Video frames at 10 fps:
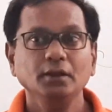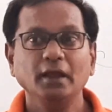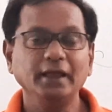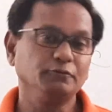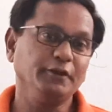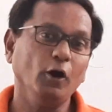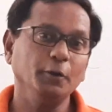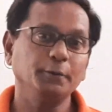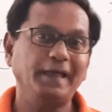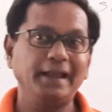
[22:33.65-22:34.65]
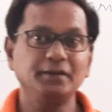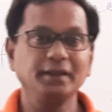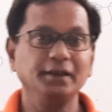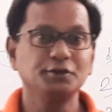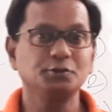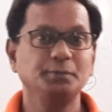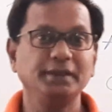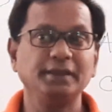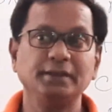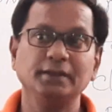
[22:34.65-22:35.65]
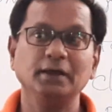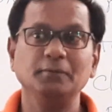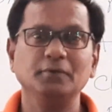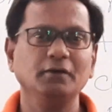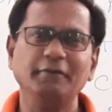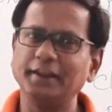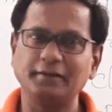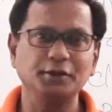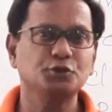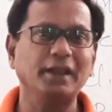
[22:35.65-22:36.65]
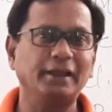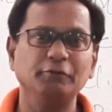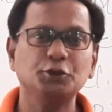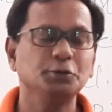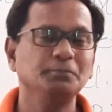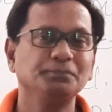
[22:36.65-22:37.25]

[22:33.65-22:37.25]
As we all know that English being a very rich language,